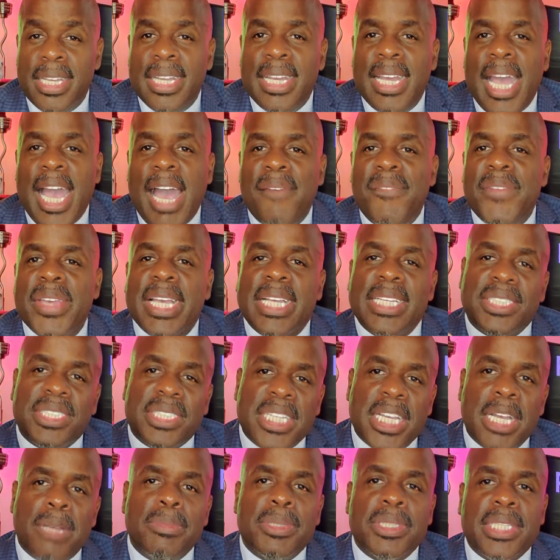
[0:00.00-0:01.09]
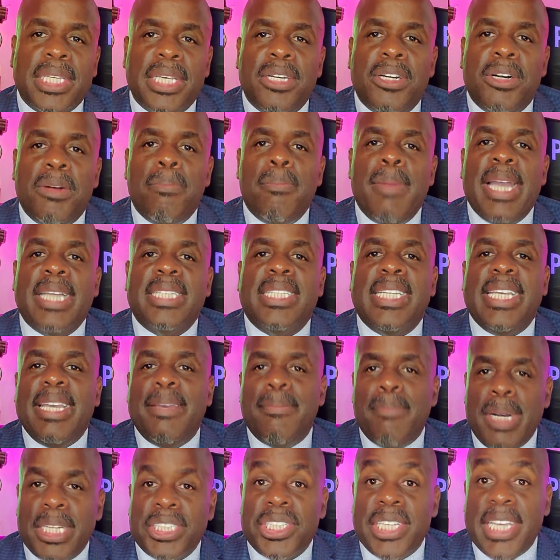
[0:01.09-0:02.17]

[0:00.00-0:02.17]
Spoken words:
Having a STEM skill makes it much